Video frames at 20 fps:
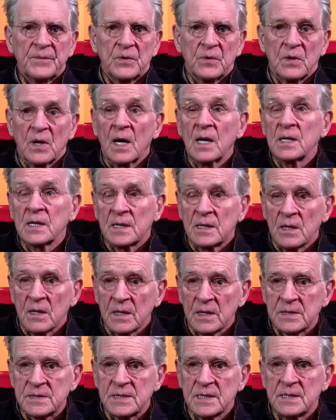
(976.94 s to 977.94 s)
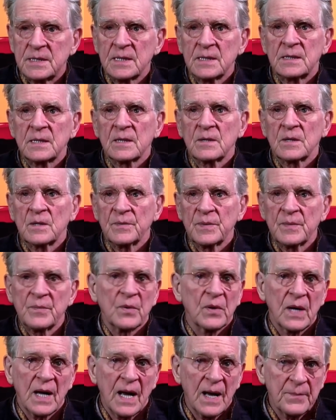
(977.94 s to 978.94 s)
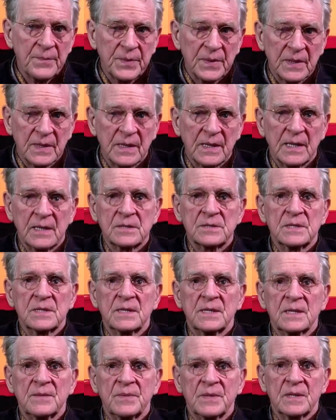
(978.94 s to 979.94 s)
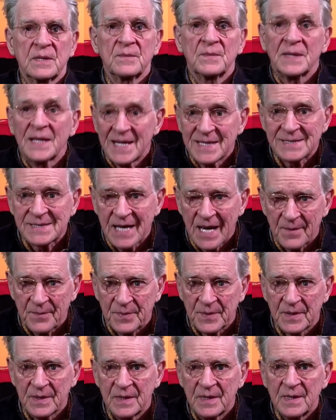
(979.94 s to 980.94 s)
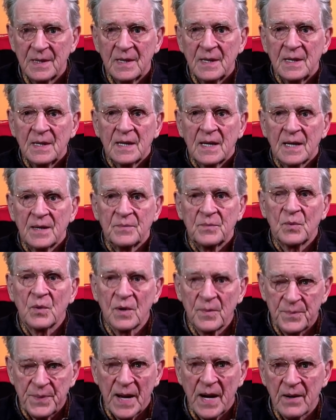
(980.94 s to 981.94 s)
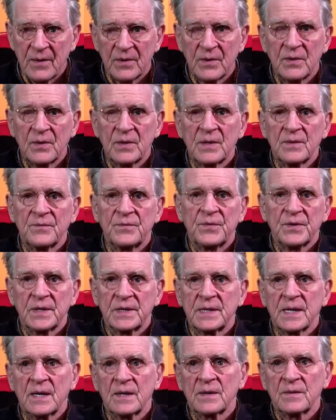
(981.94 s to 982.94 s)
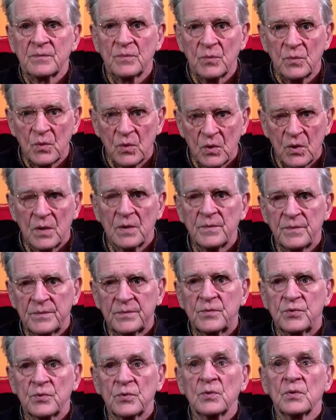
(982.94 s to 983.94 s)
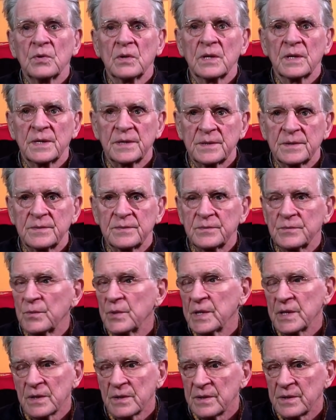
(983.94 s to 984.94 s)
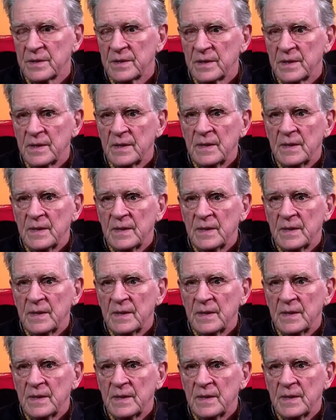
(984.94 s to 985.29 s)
or oligarchs. They think they're going to be more happy, and actually they become less happy and more paranoid and freaked out and more cruel and weird,